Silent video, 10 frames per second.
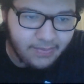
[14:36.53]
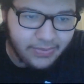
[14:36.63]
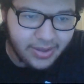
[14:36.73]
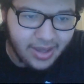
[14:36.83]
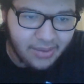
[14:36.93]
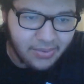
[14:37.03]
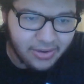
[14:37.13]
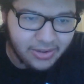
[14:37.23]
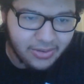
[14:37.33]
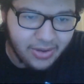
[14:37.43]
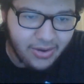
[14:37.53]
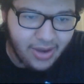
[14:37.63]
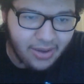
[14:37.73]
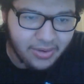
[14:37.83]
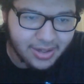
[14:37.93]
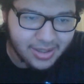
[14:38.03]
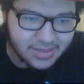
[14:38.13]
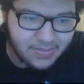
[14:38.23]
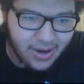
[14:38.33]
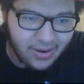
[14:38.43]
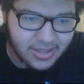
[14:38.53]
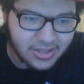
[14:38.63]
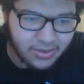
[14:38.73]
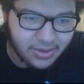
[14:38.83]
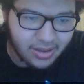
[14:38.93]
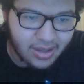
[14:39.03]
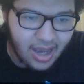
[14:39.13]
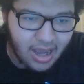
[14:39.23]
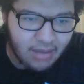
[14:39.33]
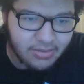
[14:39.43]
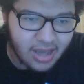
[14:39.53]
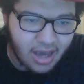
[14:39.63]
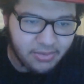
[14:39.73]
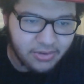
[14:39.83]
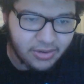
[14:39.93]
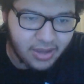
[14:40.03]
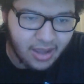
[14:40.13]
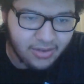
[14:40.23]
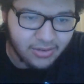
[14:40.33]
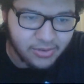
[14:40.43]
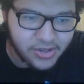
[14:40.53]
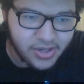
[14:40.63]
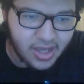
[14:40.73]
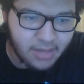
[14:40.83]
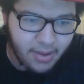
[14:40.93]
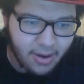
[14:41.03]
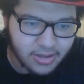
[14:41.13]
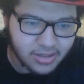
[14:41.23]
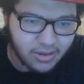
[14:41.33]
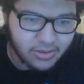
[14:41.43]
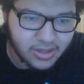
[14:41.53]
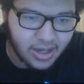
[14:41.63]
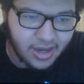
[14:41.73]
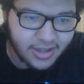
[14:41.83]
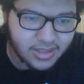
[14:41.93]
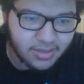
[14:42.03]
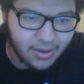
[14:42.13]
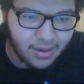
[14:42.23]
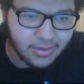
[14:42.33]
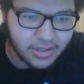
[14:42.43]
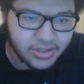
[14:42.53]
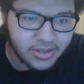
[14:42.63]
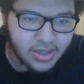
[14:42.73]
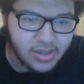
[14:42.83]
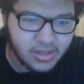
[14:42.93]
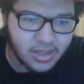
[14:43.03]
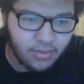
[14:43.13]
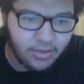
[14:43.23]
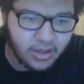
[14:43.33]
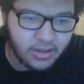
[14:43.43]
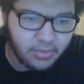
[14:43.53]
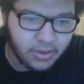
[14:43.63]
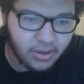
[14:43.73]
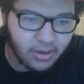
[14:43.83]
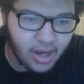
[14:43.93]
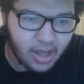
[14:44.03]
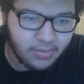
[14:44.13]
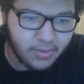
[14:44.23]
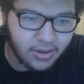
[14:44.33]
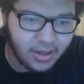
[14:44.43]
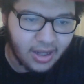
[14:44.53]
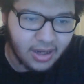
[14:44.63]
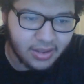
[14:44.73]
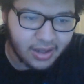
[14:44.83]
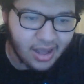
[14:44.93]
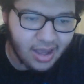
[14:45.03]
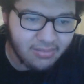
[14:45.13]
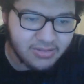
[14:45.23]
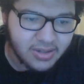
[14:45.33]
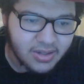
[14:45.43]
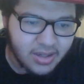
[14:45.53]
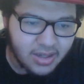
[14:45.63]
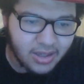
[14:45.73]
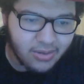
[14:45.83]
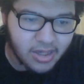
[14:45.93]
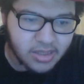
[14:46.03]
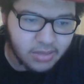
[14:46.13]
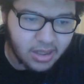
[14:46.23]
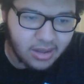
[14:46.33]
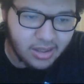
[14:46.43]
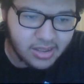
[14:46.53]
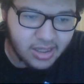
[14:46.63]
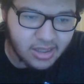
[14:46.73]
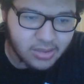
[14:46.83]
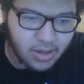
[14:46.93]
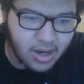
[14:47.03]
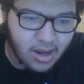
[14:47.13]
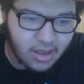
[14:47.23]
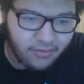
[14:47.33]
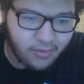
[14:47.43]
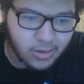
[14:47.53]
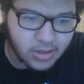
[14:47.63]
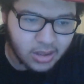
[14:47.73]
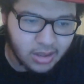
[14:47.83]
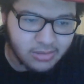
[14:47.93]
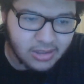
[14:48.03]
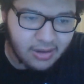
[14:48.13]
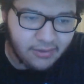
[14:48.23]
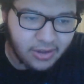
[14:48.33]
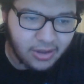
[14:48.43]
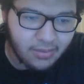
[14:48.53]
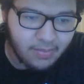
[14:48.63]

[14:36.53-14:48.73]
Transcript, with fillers: Yeah, well, you know how it is. Parents go to the cops. Cops can't do shit. Parents go to us to publish something to put their put heat on the cops. You ask me, these kids ran at the first glimpse of a